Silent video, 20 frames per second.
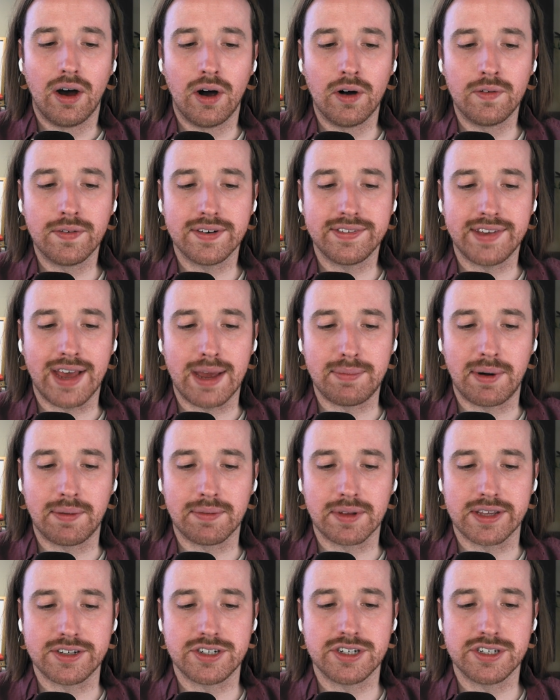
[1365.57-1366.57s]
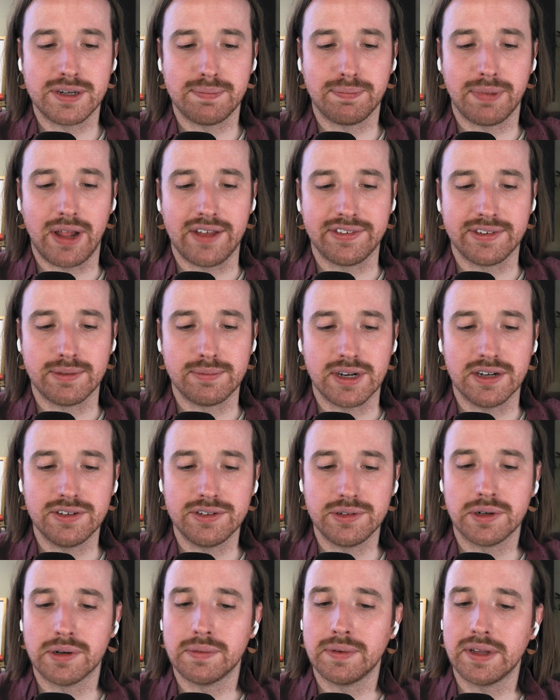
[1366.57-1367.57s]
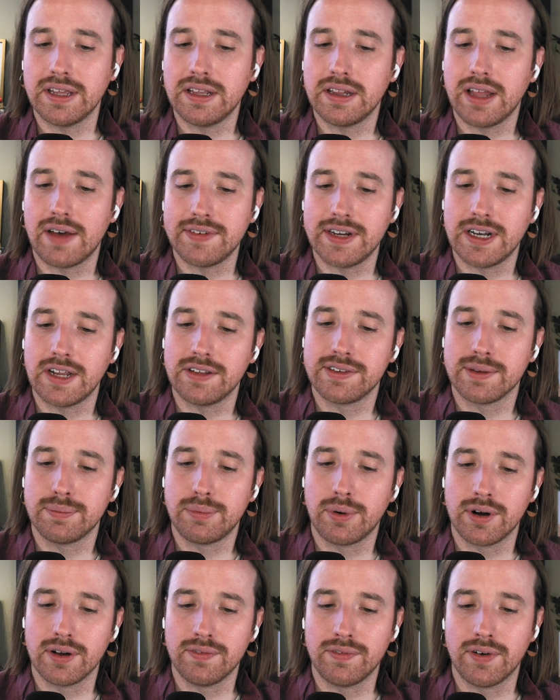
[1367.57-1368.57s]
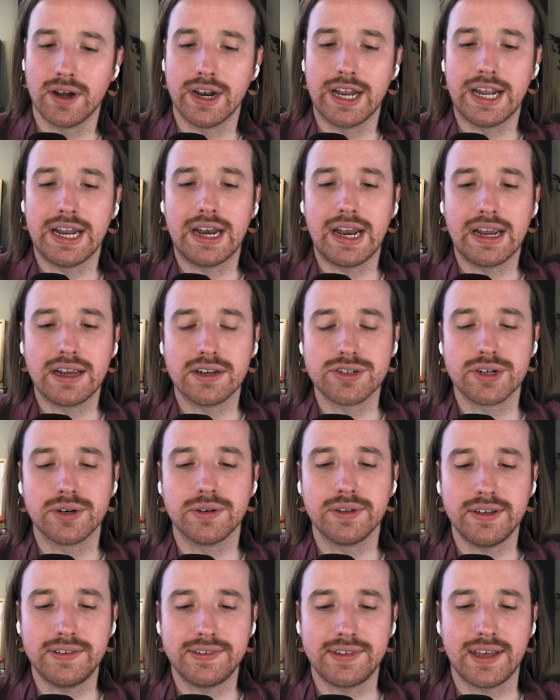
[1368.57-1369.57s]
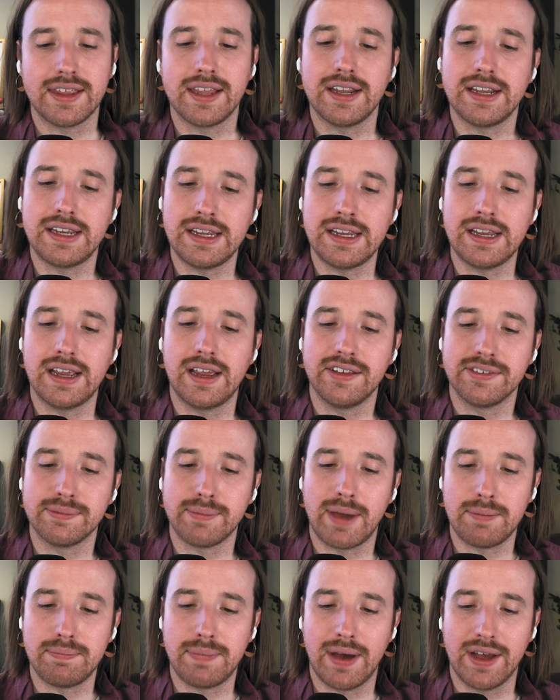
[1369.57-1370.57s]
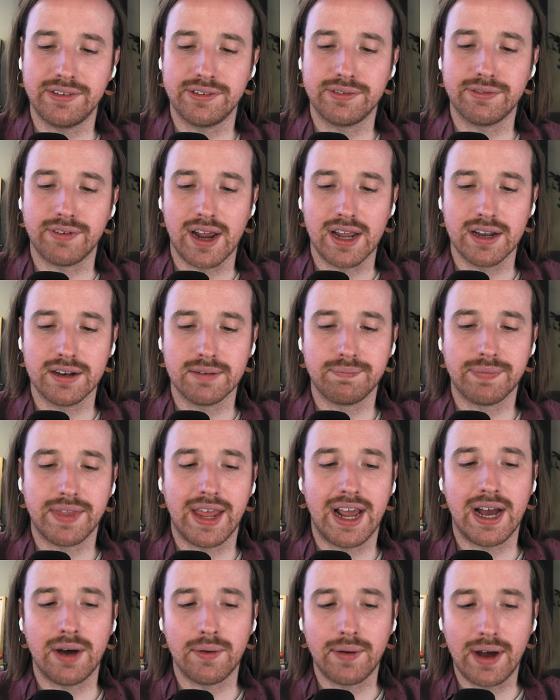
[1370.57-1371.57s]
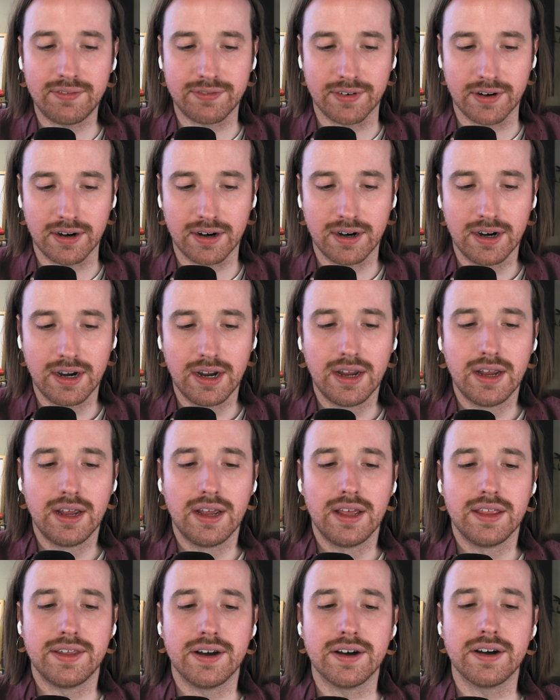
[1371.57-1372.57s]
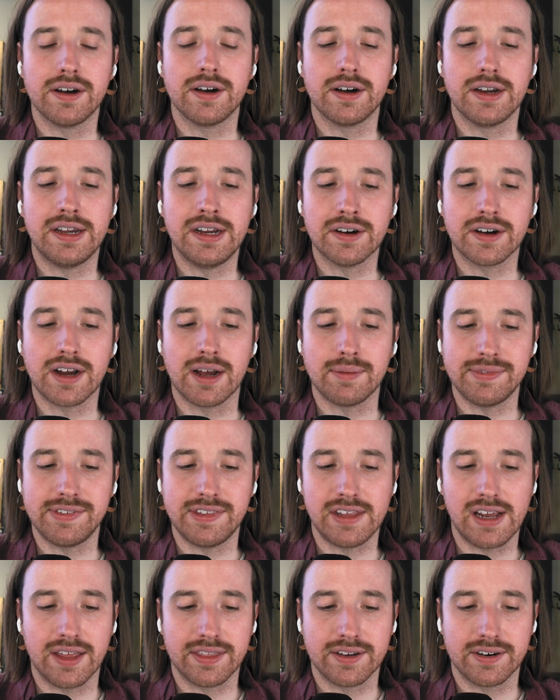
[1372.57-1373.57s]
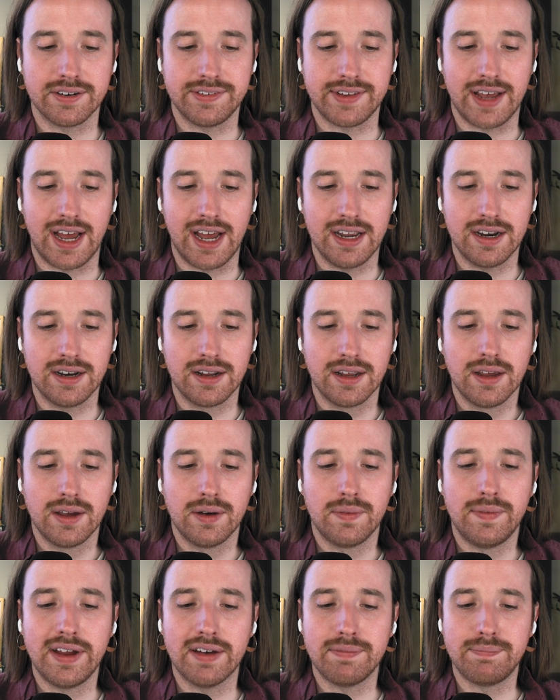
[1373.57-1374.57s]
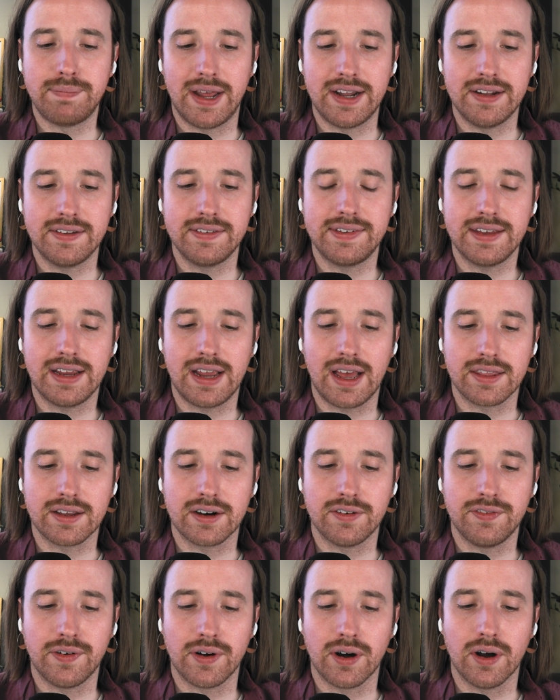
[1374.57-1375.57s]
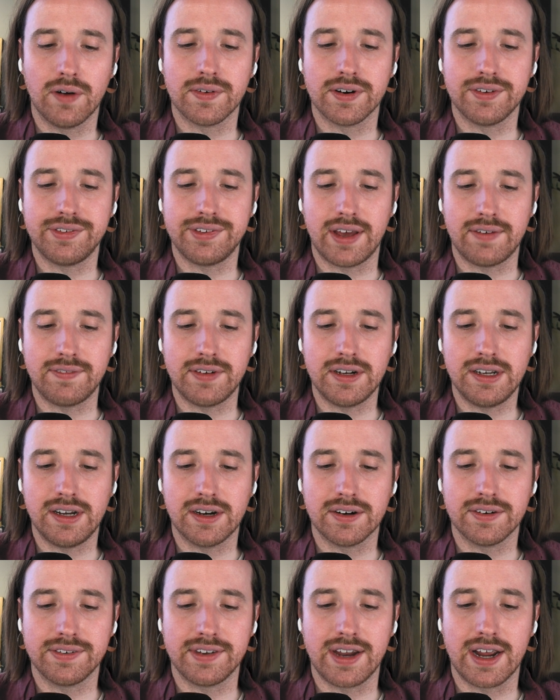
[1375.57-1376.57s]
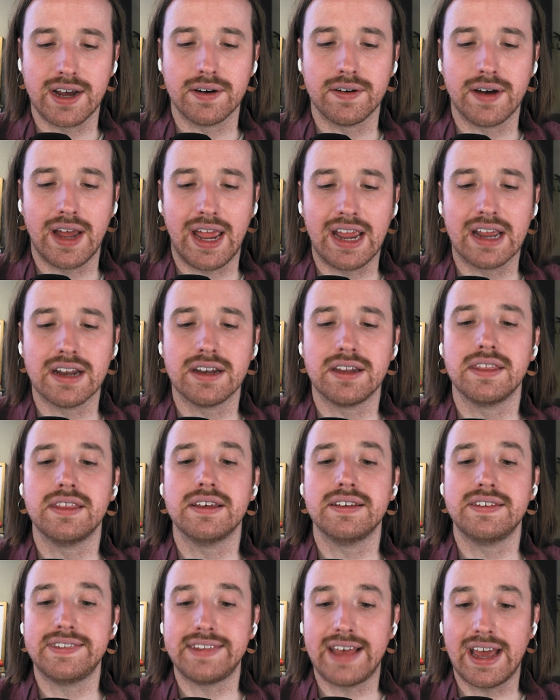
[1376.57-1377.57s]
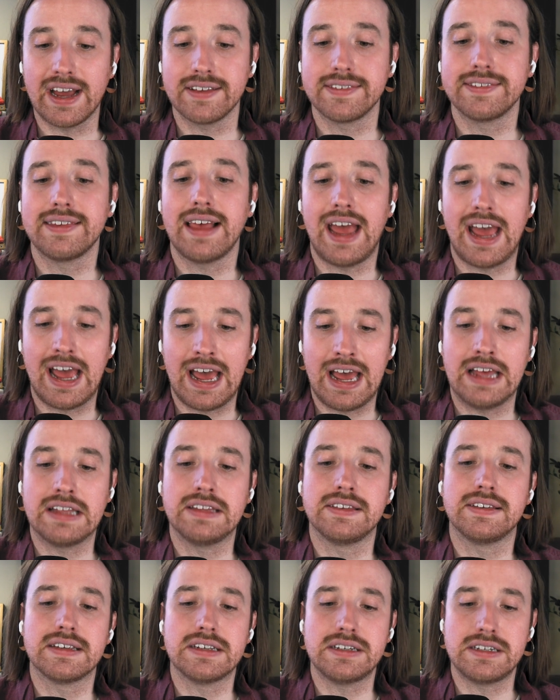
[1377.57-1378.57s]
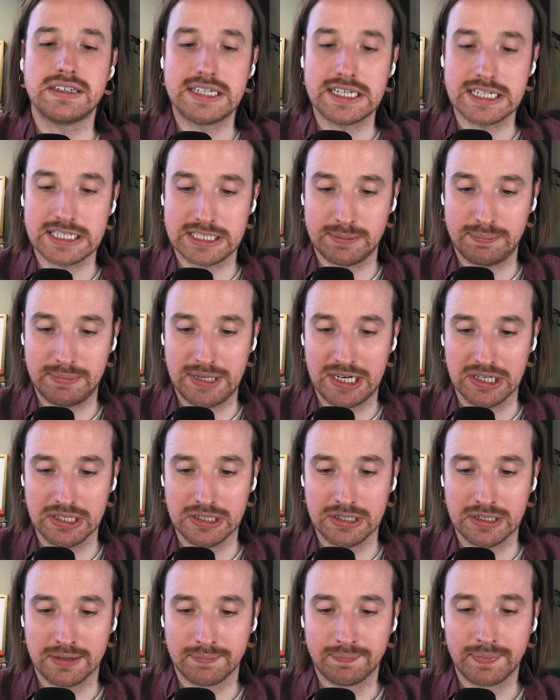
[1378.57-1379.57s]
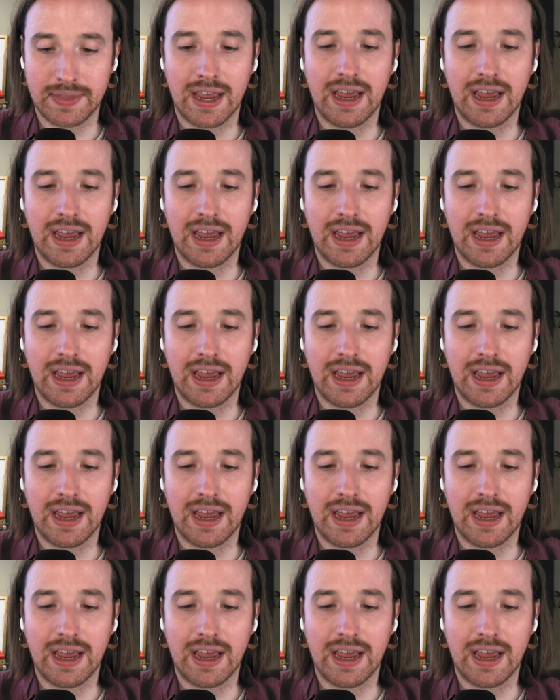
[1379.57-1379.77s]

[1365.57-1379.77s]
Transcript: Over time, our relationship blossomed into a really loving and supportive one, and I can truly say that he is my best friend. However, there, here comes the other side. We have been together for over seven years now, and the sex has disappeared.